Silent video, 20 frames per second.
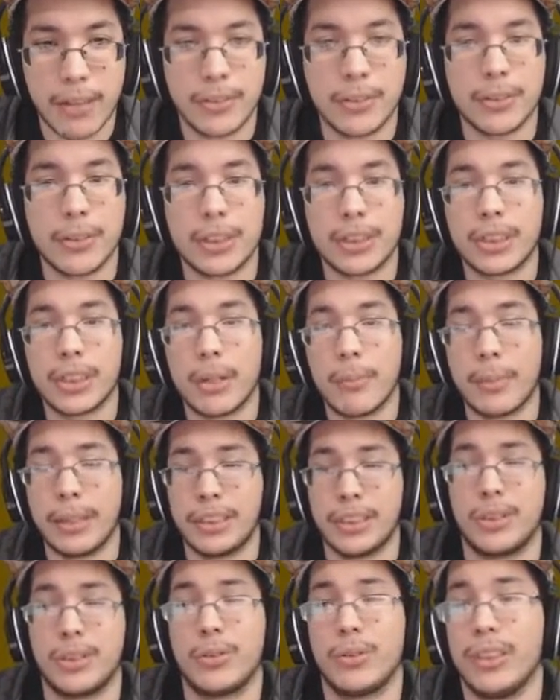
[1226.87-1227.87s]
String shot makes
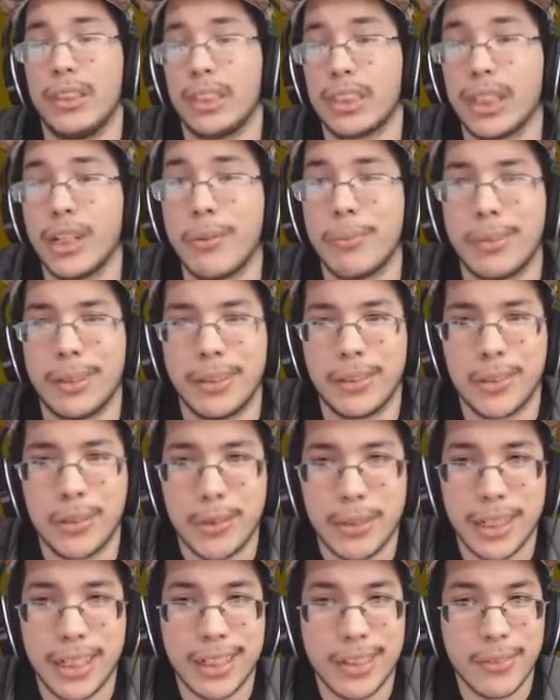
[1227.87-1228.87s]
us really slow, but you know
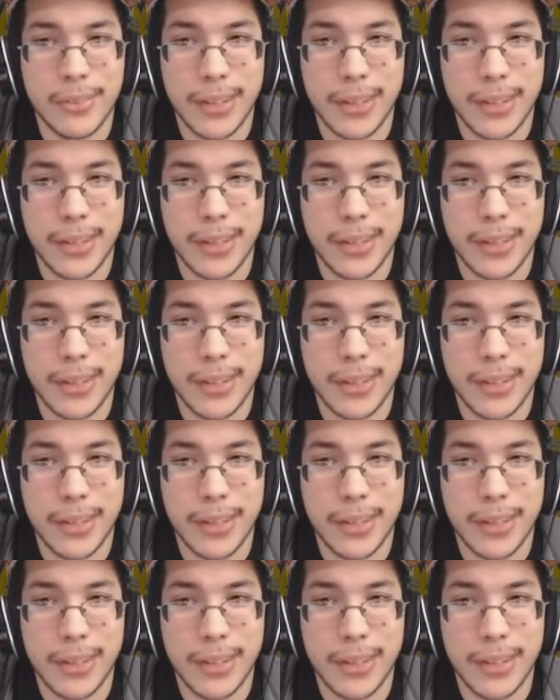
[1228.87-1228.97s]
what? I don't